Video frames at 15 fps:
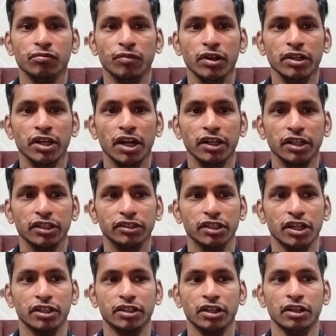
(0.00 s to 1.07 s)
one data
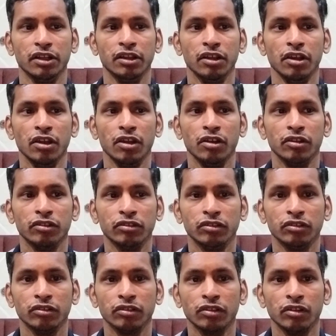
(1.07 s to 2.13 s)
set.
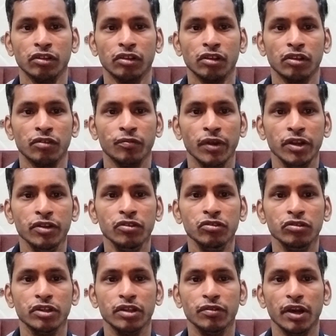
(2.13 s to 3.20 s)
When
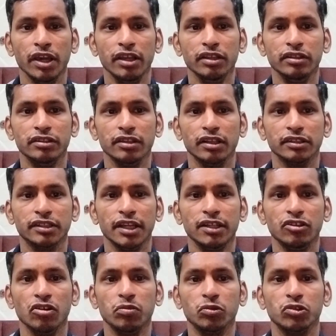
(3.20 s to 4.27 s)
you devise a
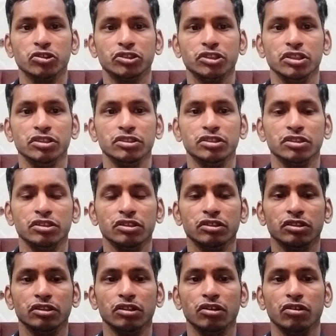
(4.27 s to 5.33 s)
set of questions
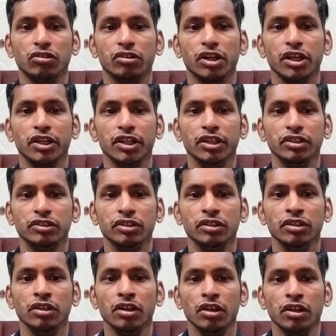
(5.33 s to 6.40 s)
or ratings
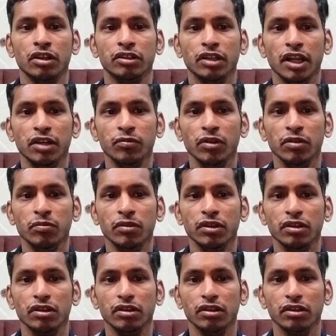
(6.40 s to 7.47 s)
that will
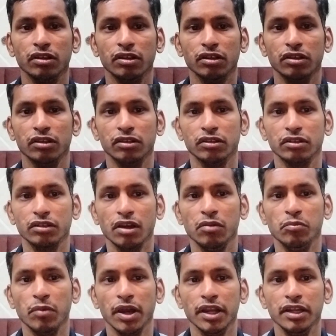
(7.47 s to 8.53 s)
be
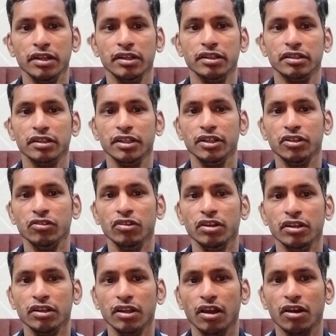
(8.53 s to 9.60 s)
combined into
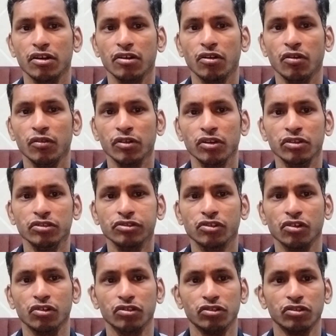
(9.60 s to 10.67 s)
an overall
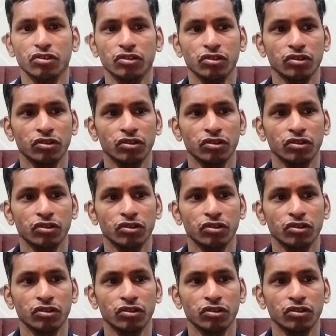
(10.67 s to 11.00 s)
score,